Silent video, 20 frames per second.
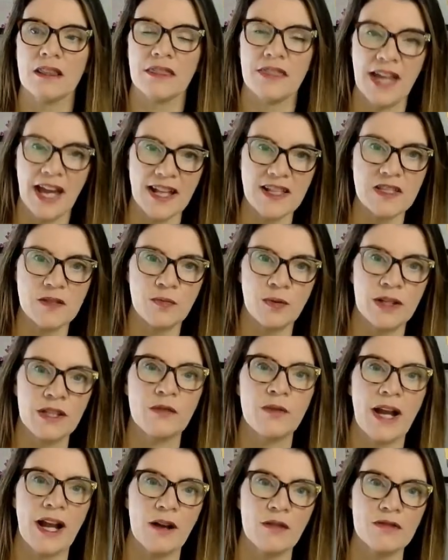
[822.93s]
that's when
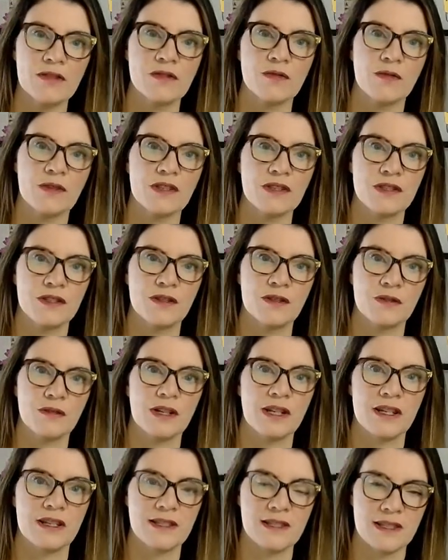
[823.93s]
you outsource to
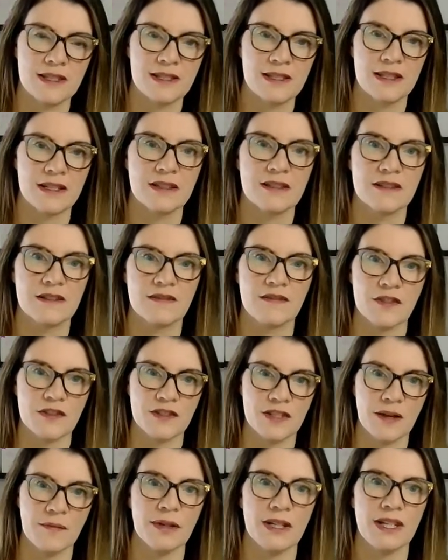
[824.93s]
an assistant, for
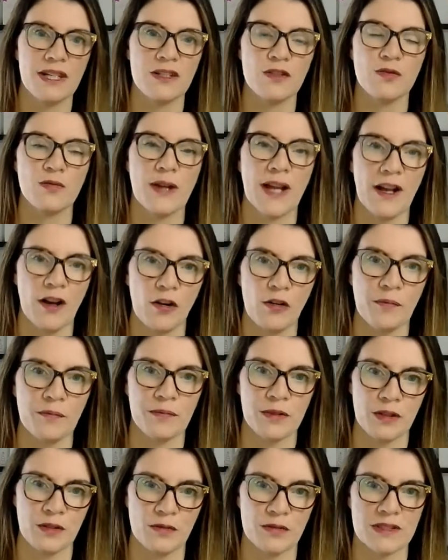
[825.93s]
somebody to help
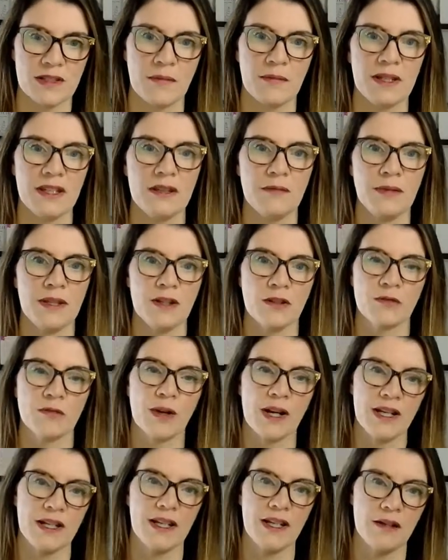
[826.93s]
you, somebody to be your
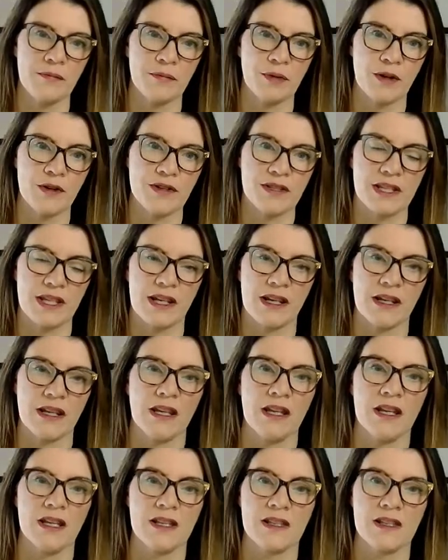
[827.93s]
right-hand person,